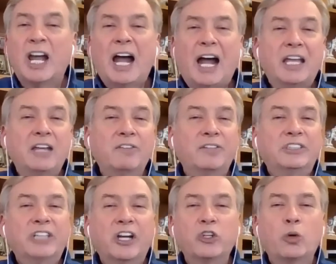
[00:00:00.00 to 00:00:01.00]
I even
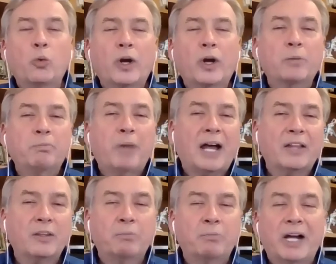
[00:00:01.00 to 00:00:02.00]
tell you where to buy
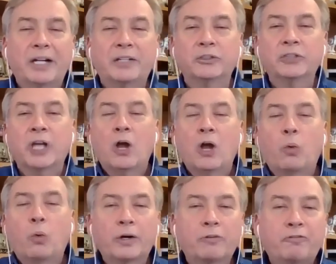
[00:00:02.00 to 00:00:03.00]
the binders,
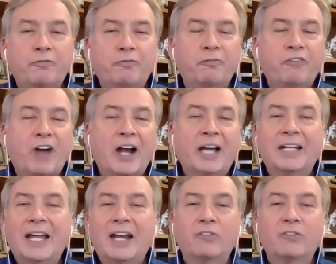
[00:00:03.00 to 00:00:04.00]
where to find
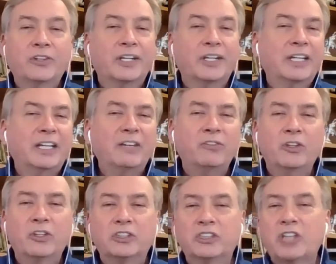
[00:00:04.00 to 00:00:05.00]
everything, give you
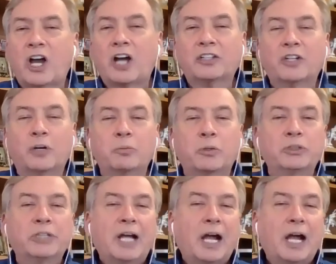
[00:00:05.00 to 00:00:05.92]
the stock numbers.